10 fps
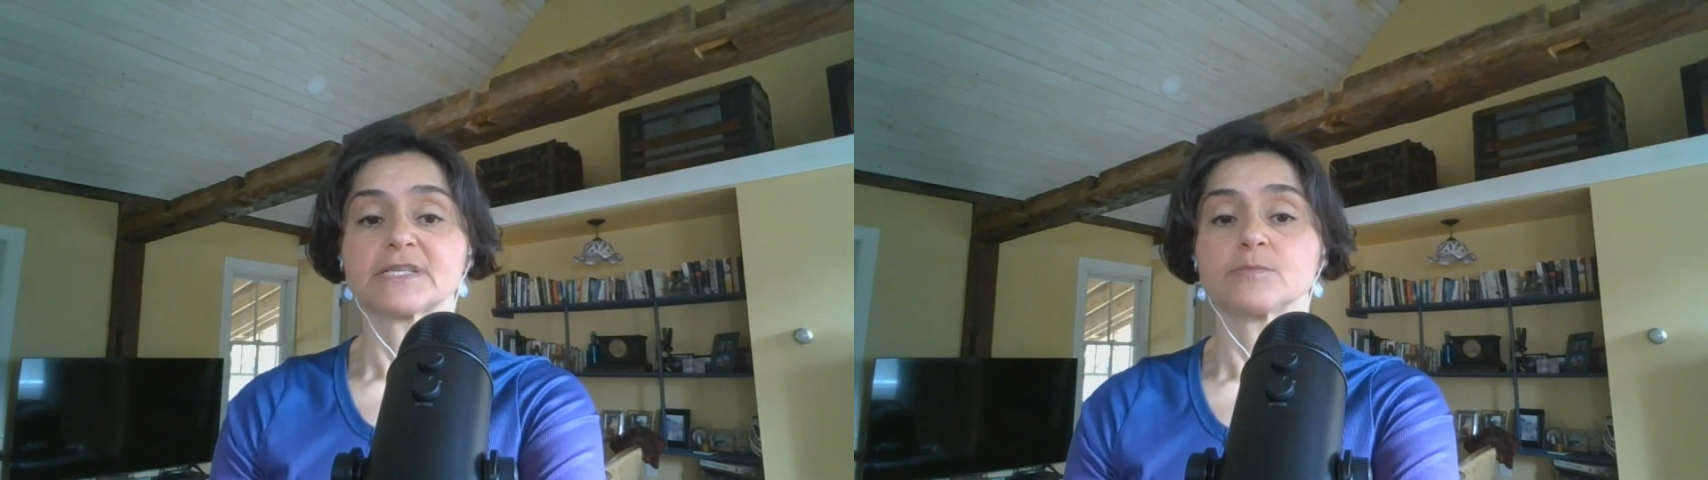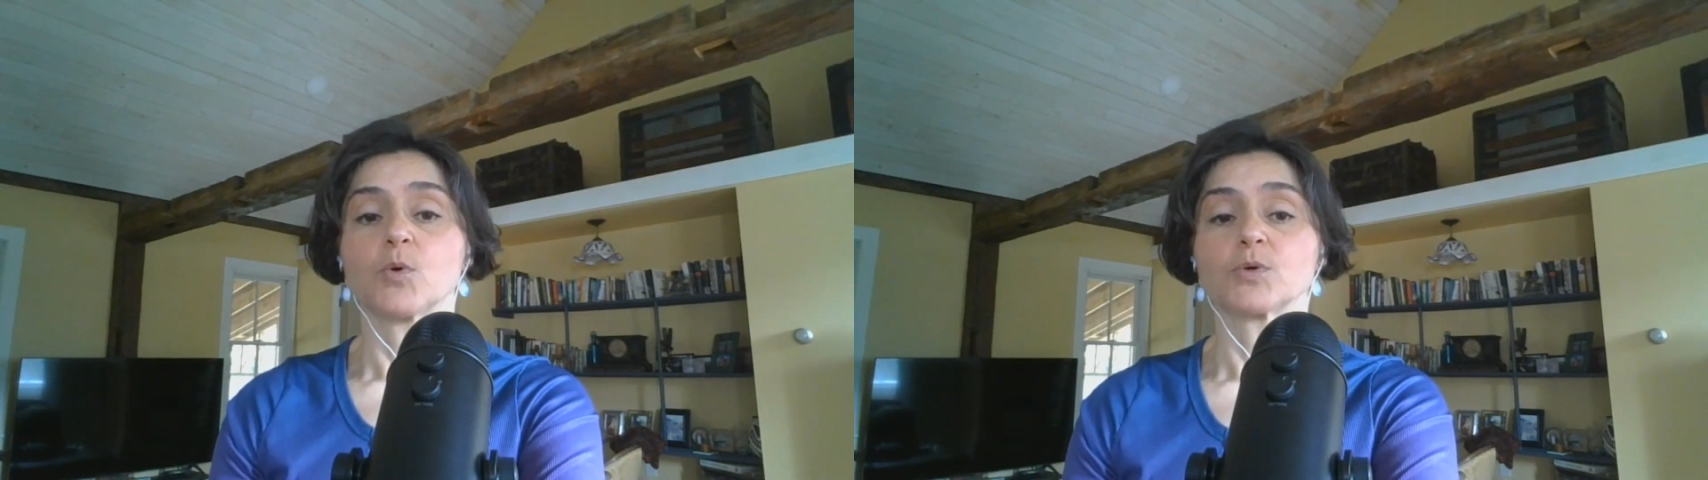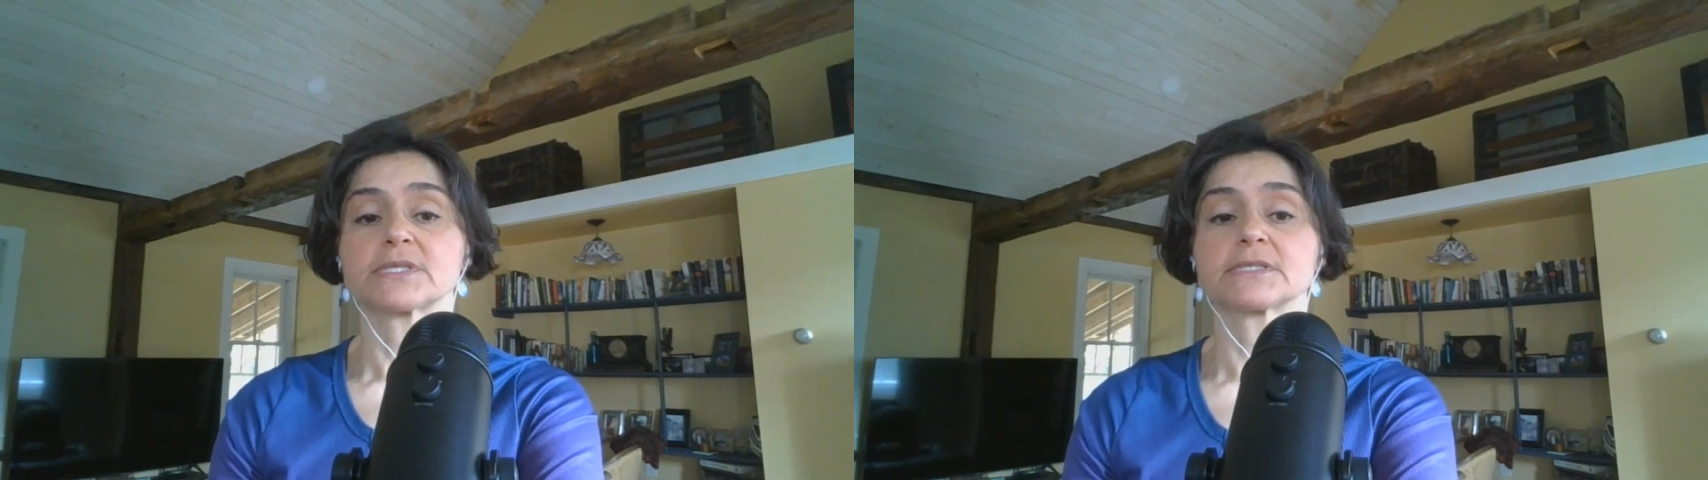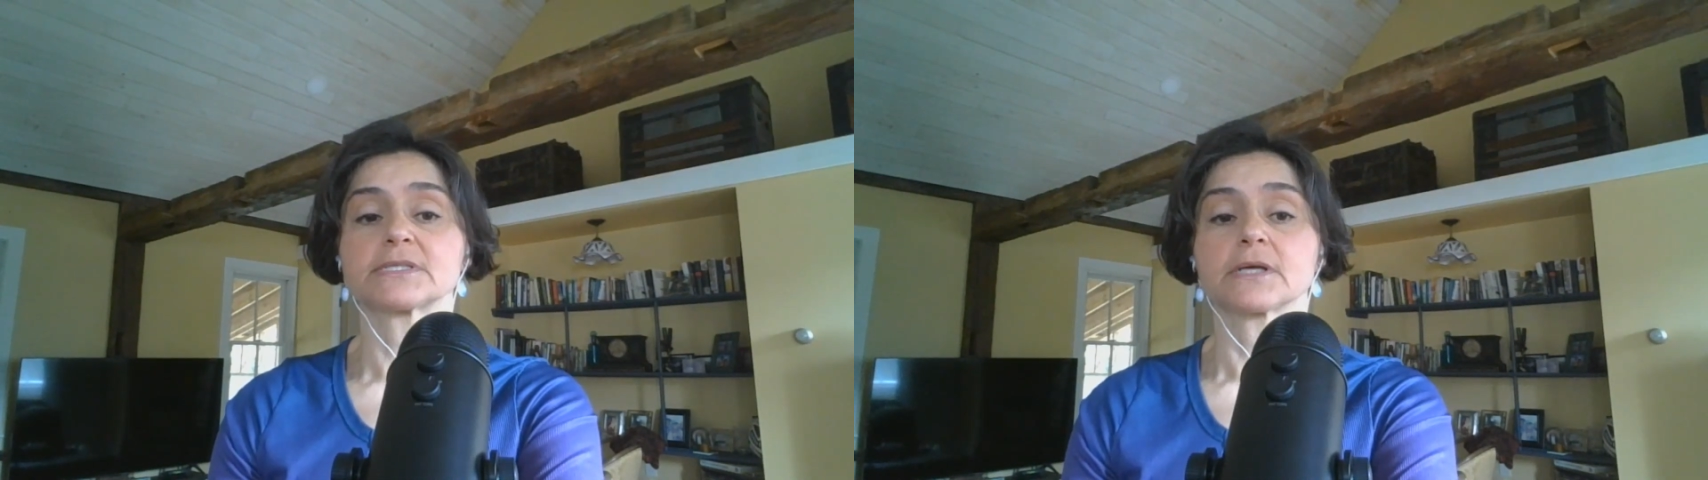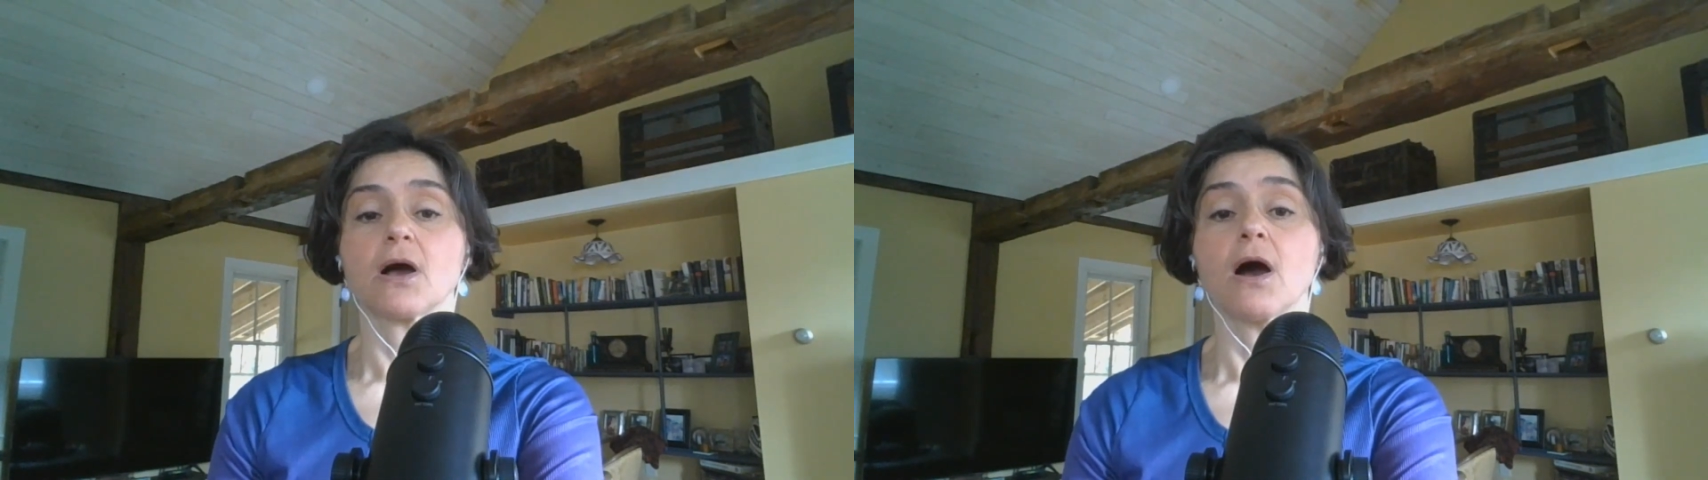is
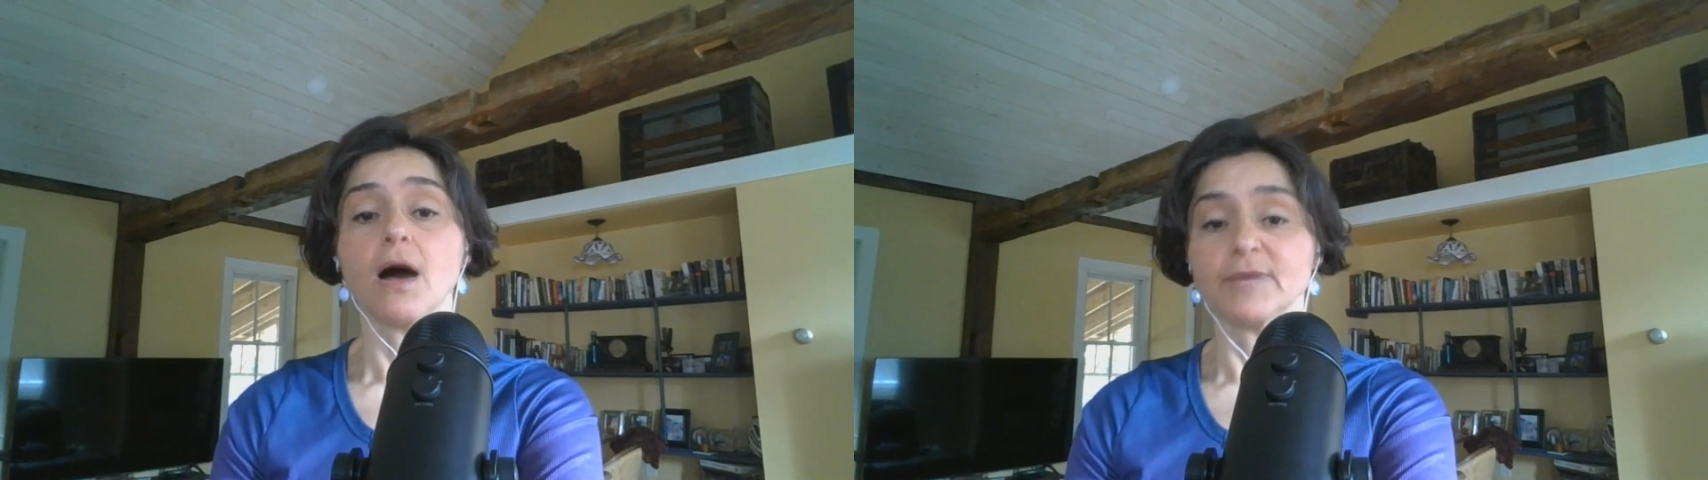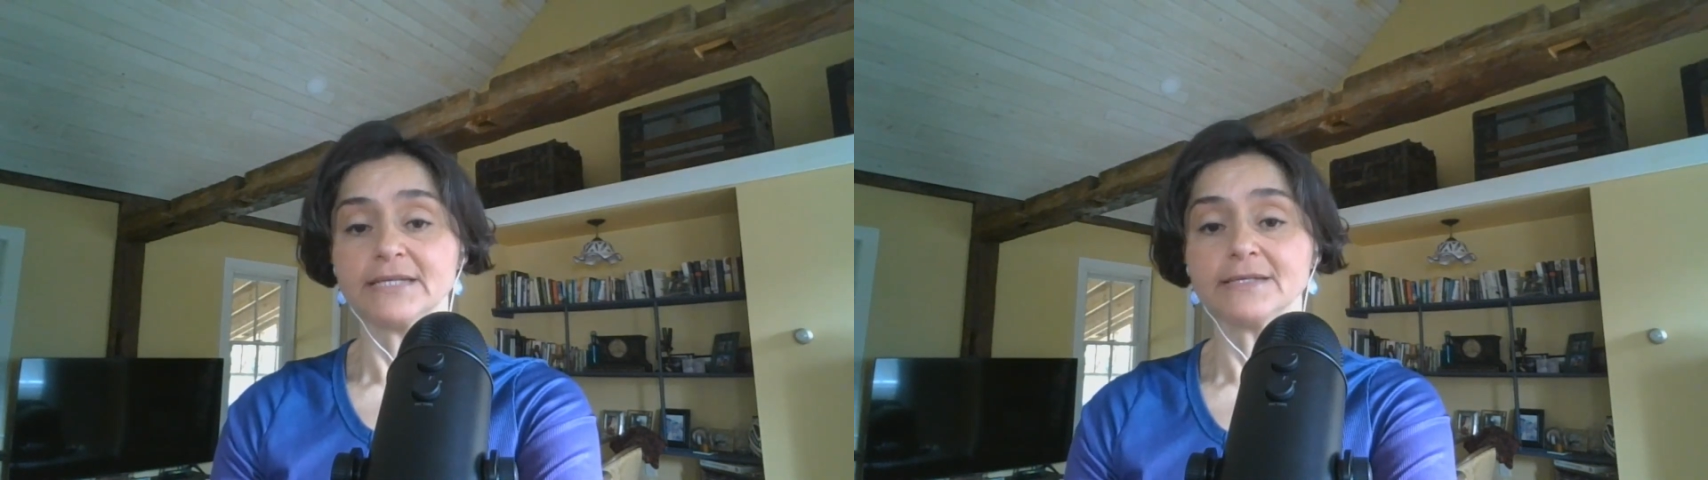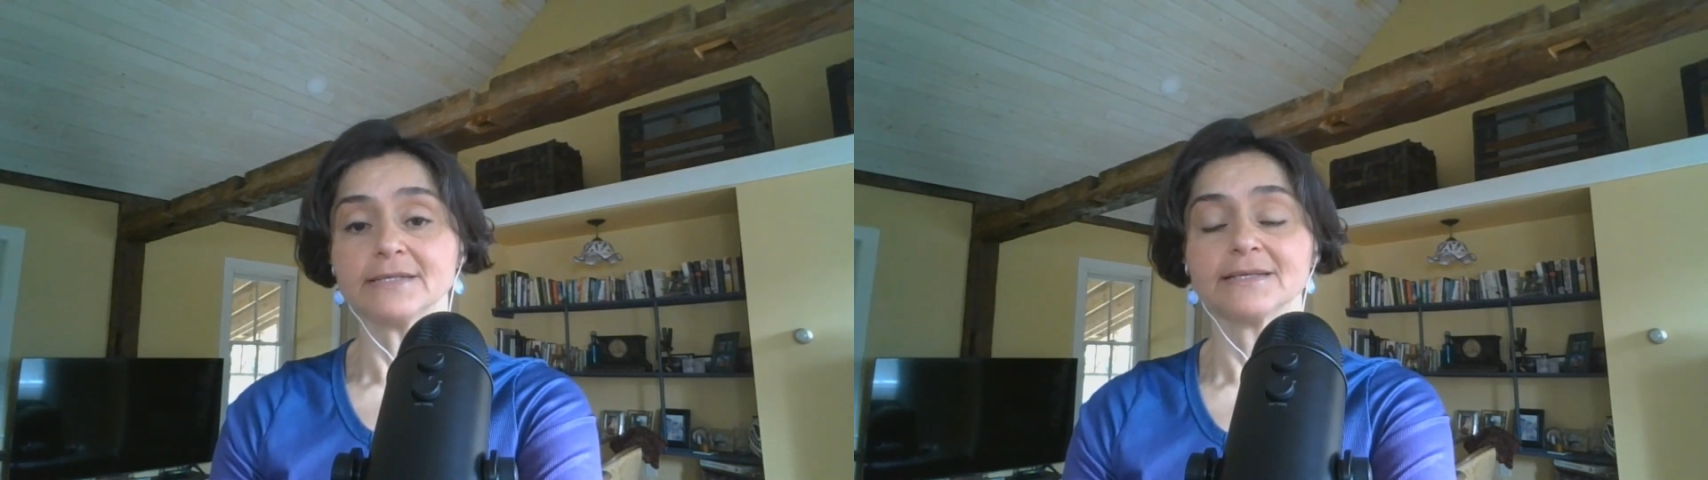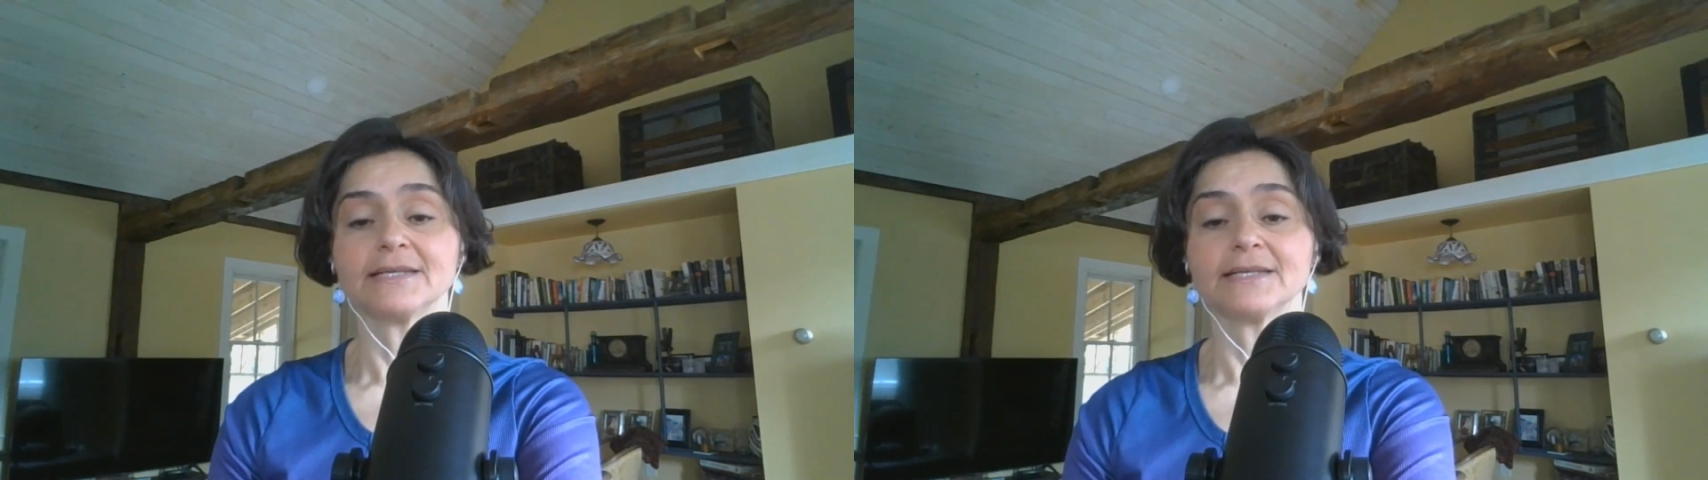most common